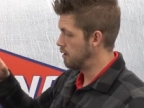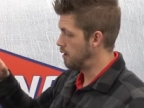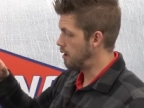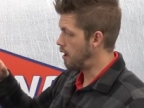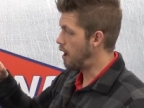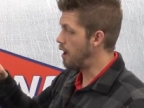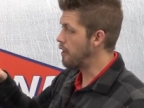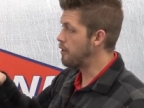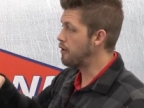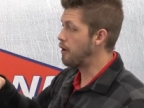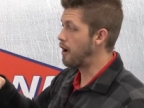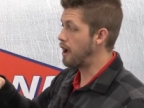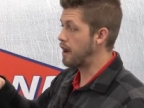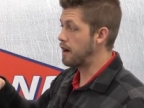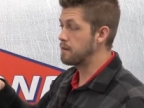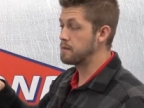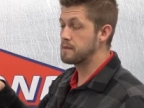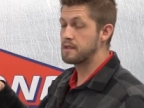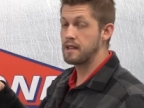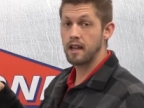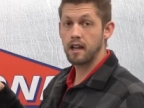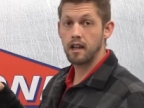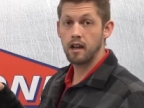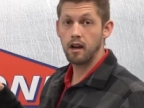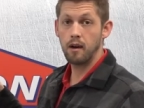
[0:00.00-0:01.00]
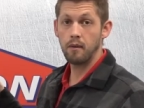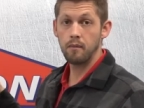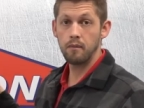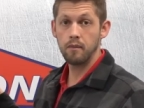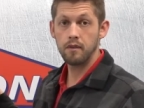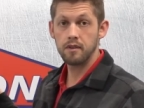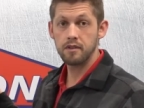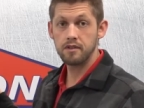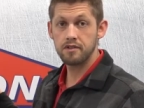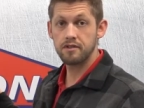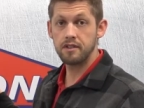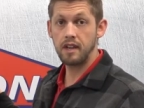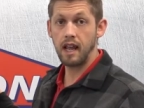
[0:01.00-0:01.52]
Other items that come
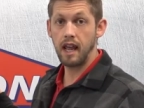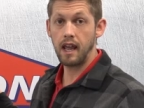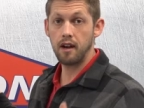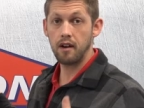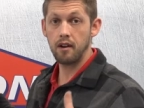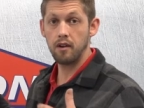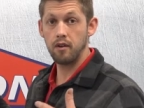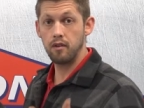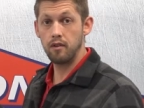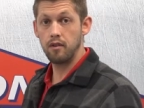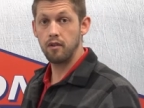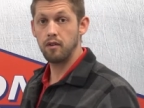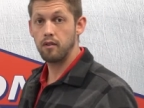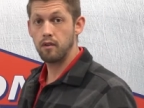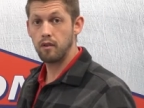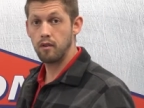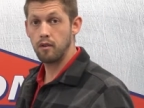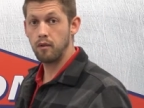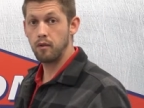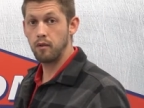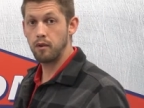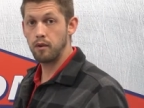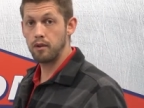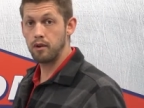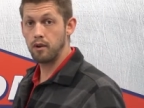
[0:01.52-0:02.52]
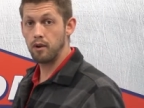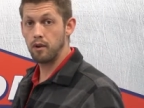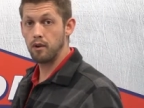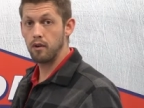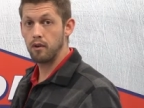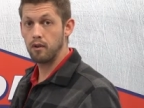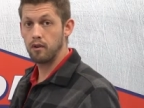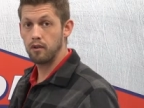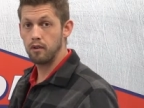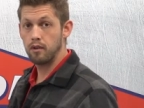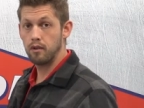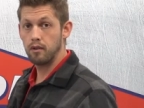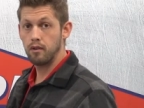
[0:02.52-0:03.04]
standard with
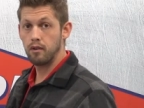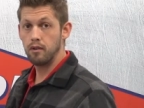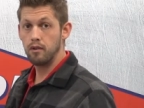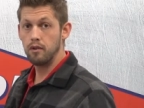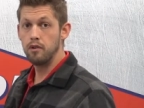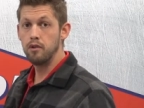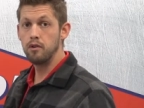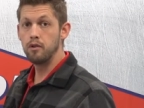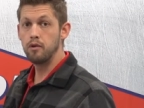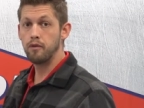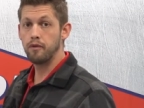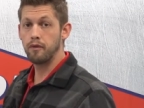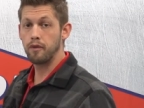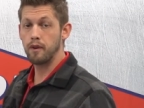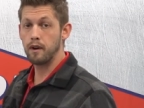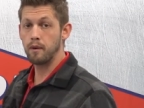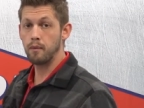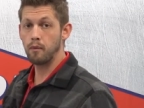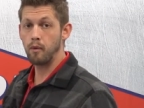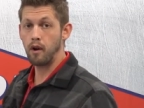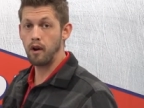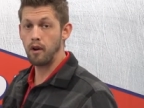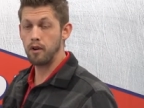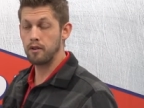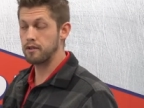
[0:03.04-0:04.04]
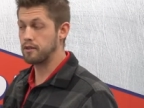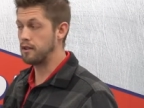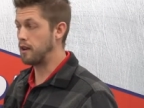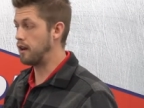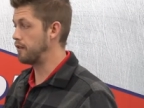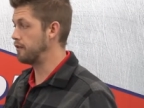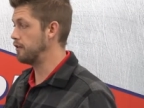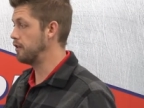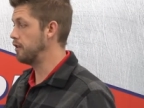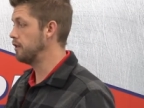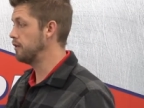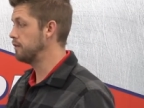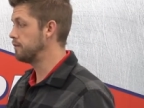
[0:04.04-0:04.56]
your new Freedom Water
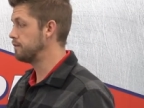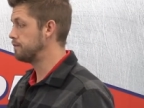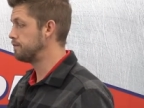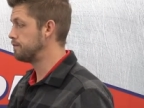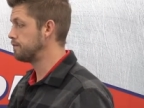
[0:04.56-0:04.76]
Softener